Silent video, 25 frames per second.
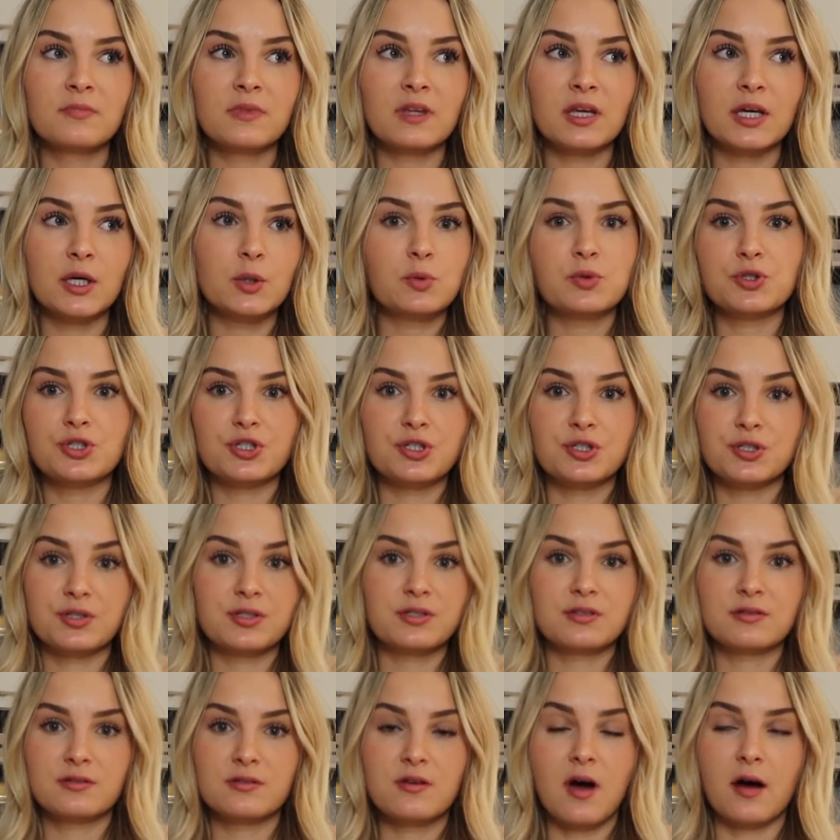he would just
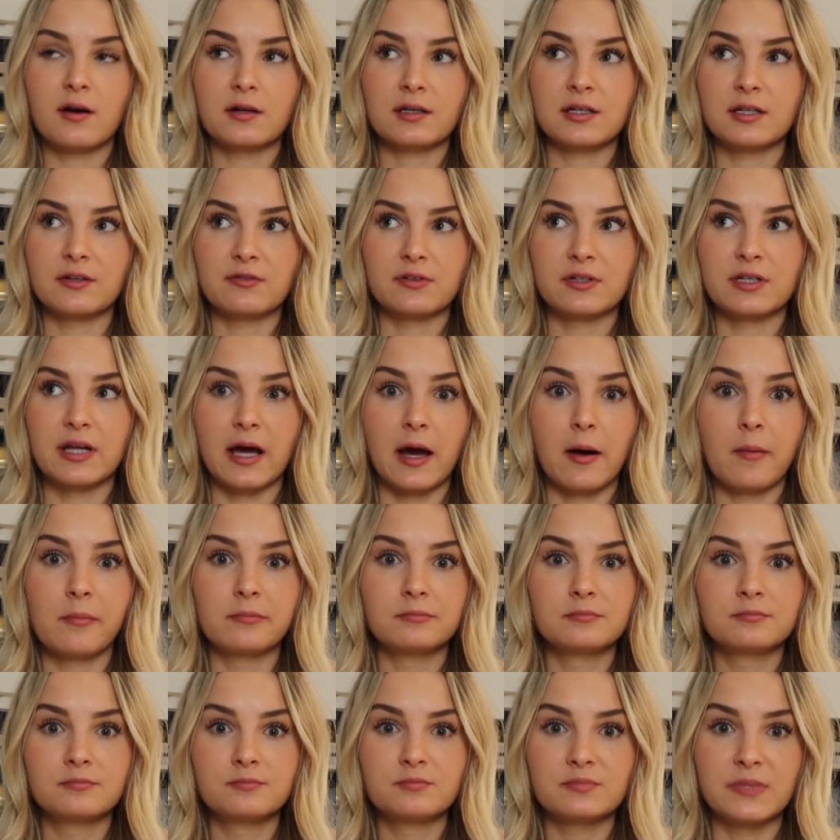not give a damn,
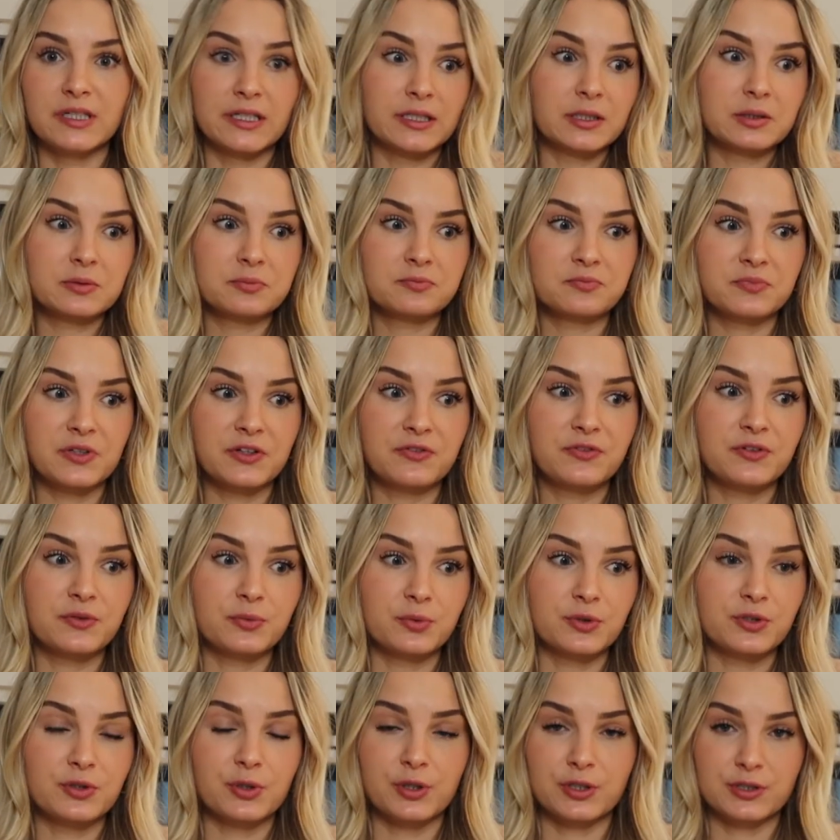like if he
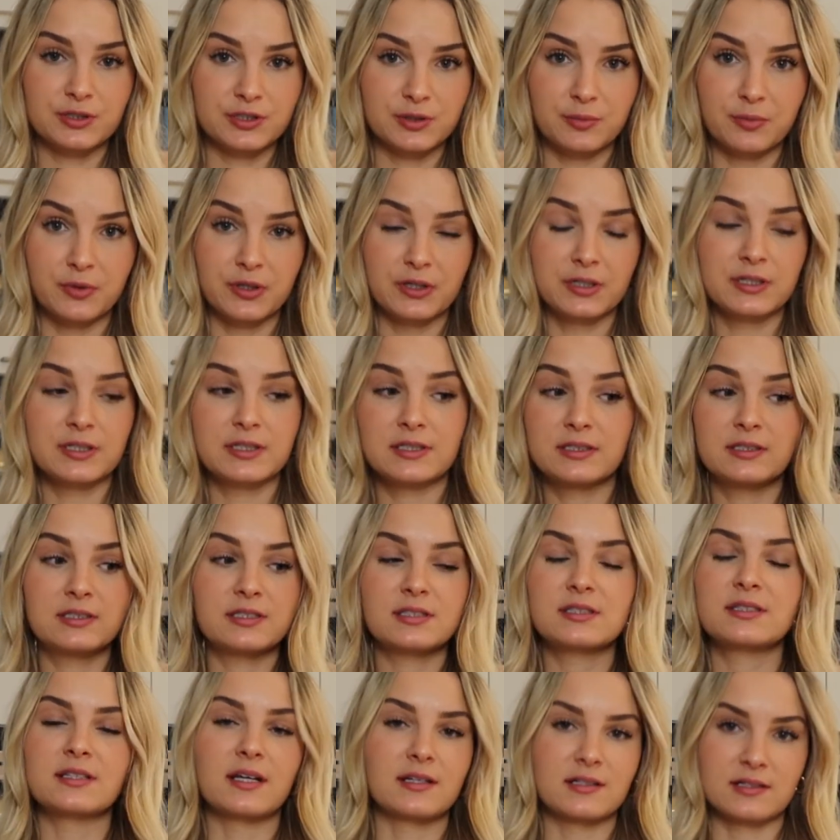would hurt someone. He
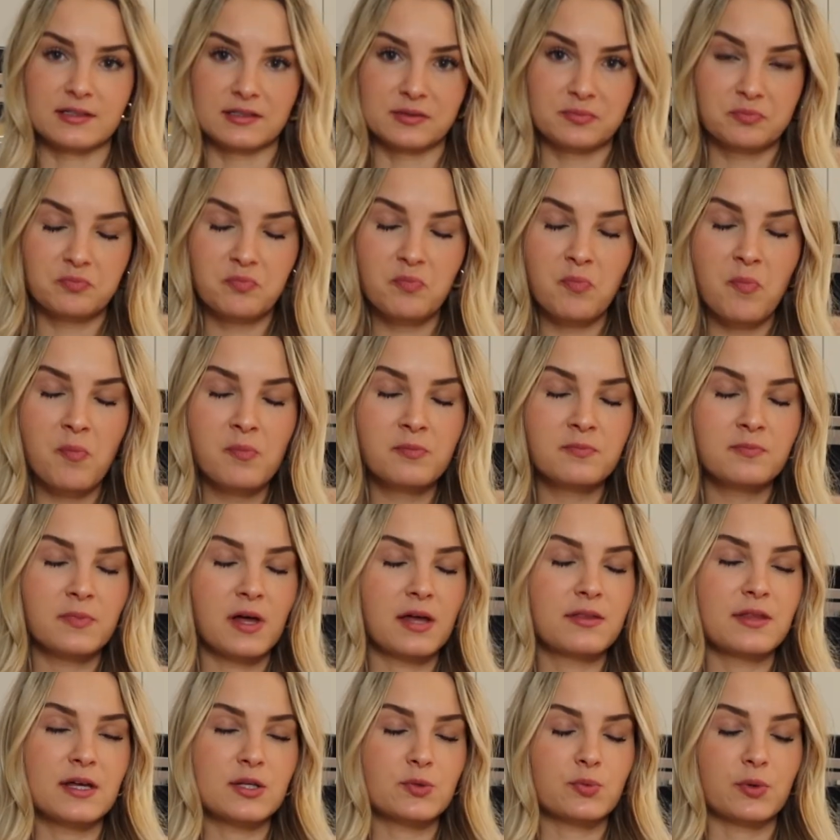just doesn't.
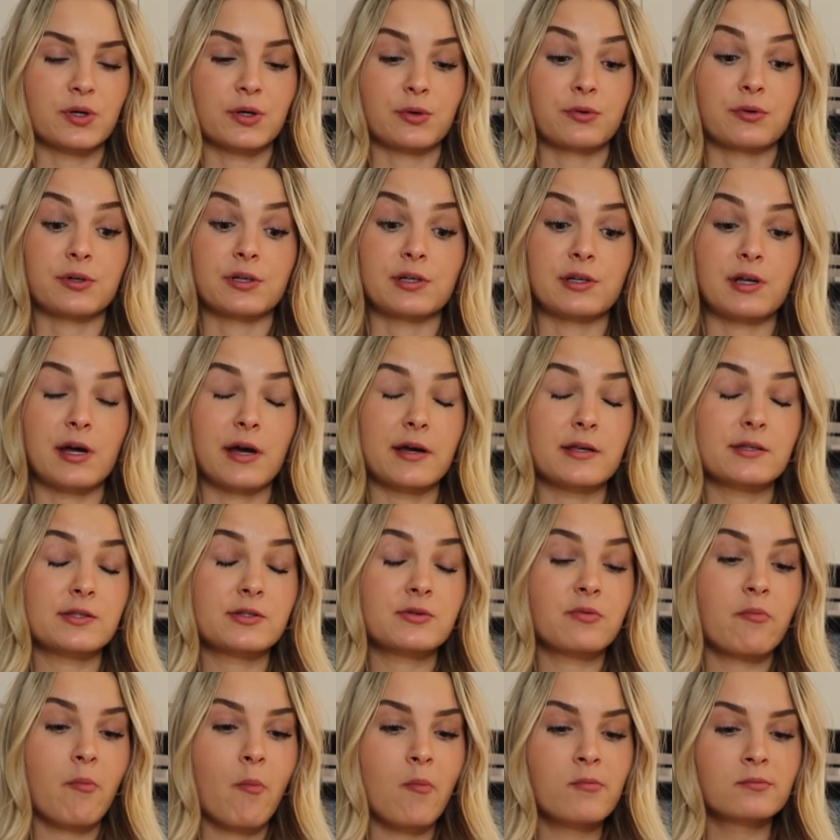And that's when I realized.
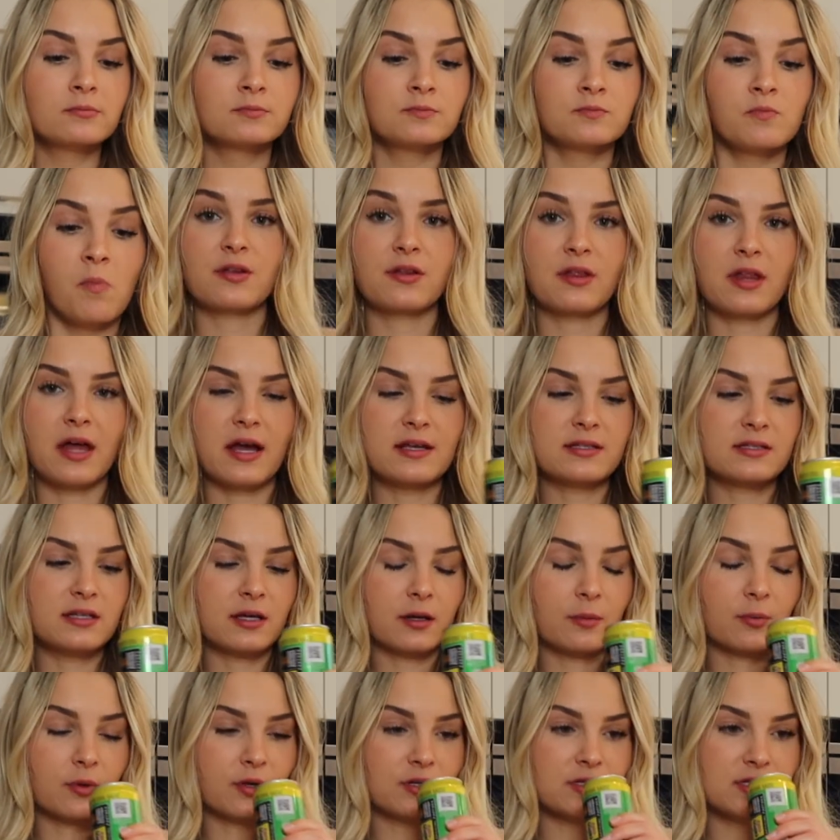So the last thing
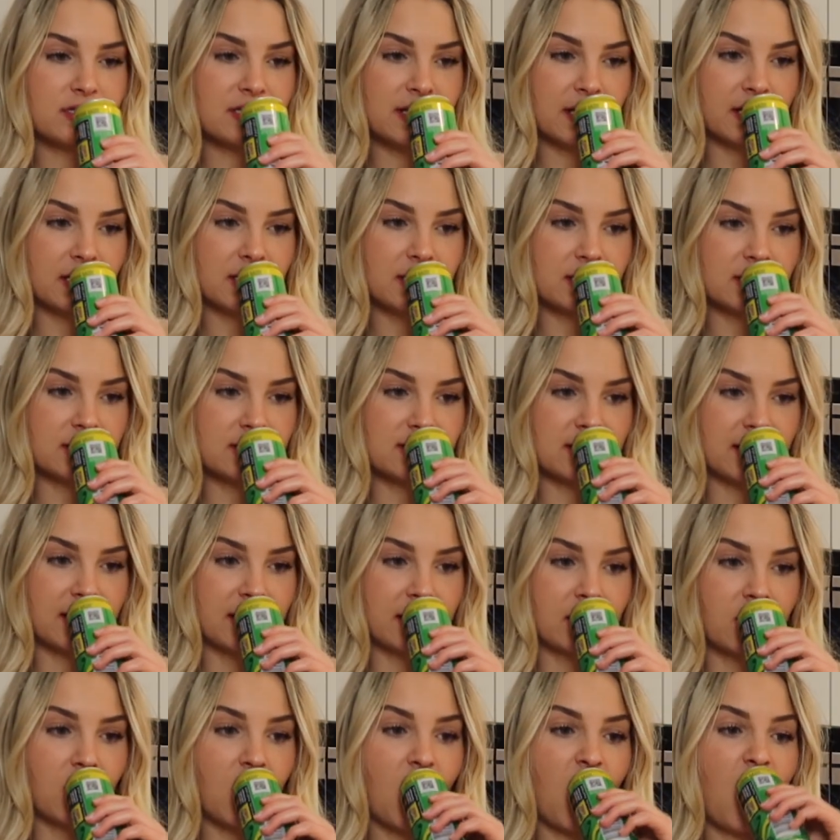I'm gonna say is
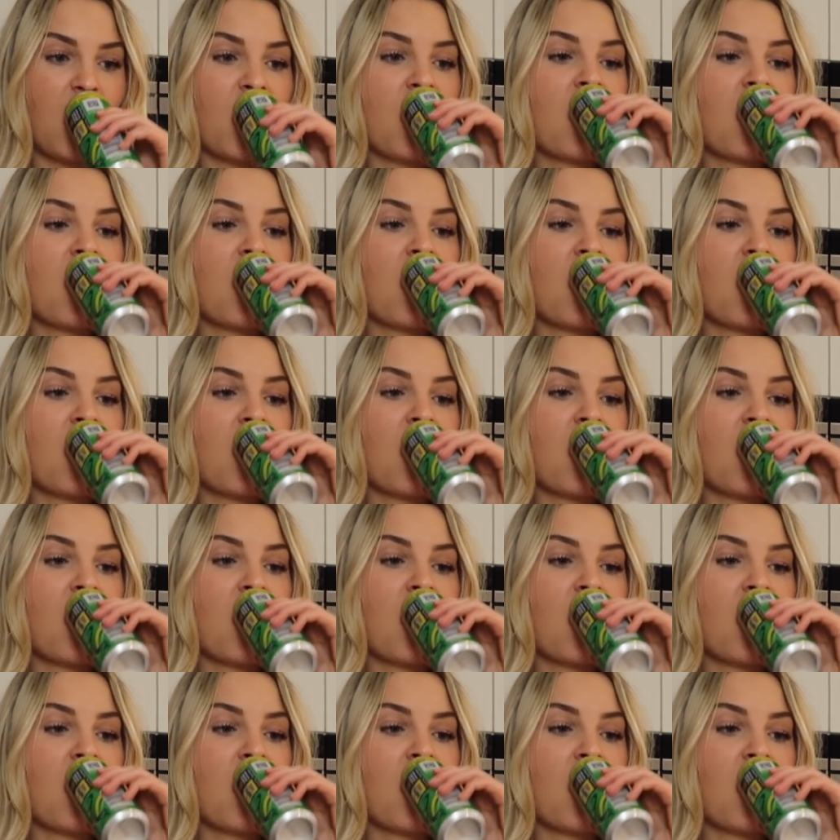that